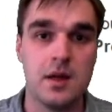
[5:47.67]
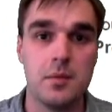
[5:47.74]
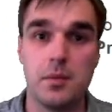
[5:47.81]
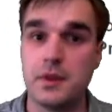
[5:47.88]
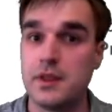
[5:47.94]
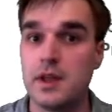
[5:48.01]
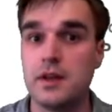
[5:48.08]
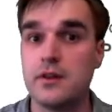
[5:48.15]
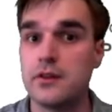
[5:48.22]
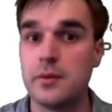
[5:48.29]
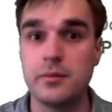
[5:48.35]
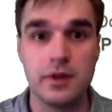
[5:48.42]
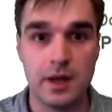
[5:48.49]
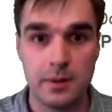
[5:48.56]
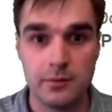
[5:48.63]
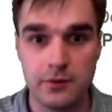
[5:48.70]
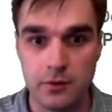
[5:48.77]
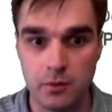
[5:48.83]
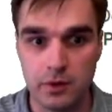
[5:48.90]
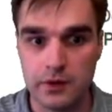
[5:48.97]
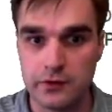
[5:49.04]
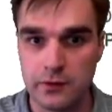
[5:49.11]
But then sometimes you
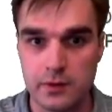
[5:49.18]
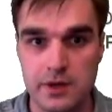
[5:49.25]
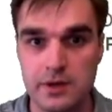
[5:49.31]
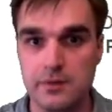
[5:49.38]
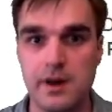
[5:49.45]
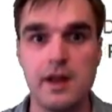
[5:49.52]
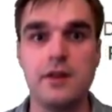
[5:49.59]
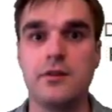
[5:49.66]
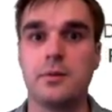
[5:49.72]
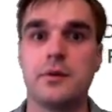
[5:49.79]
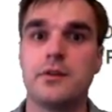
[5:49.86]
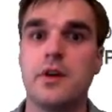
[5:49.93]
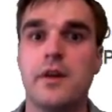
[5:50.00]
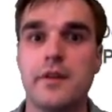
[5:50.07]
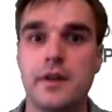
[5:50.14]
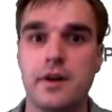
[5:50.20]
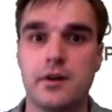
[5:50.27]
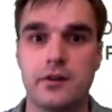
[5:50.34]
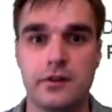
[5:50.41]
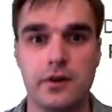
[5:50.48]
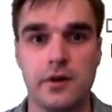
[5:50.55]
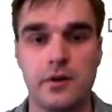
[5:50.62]
want to erase what's on there.
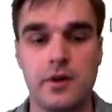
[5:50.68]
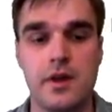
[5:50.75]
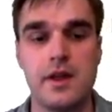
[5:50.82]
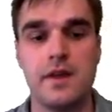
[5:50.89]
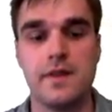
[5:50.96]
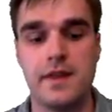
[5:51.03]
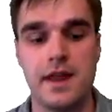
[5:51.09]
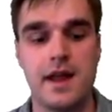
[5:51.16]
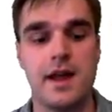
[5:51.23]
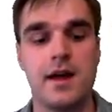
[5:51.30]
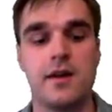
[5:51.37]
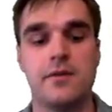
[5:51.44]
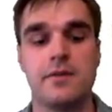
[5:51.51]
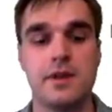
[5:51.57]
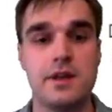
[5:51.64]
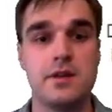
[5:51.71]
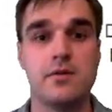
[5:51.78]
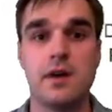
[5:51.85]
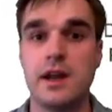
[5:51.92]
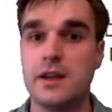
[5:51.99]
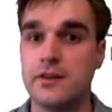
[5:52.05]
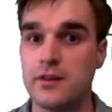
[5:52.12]
So they have
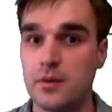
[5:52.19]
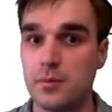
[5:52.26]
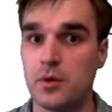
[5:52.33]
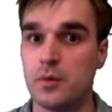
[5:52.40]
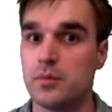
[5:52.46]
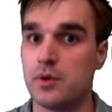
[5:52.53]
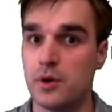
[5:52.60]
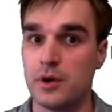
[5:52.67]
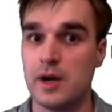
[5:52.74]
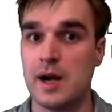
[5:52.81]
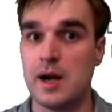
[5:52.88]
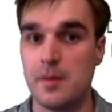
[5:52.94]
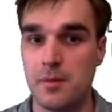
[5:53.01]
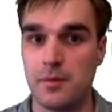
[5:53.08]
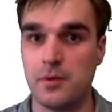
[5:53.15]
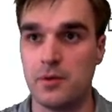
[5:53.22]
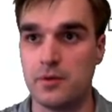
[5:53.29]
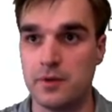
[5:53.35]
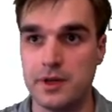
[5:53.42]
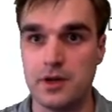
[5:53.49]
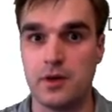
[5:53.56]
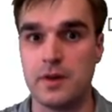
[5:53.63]
erasable programmable
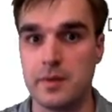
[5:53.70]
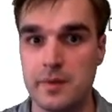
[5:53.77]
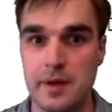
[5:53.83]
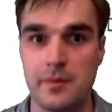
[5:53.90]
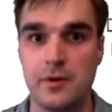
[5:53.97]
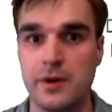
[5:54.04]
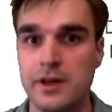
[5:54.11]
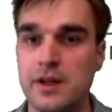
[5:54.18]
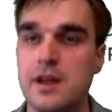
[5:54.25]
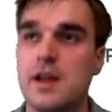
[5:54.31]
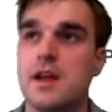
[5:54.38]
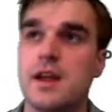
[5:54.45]
read-only memory.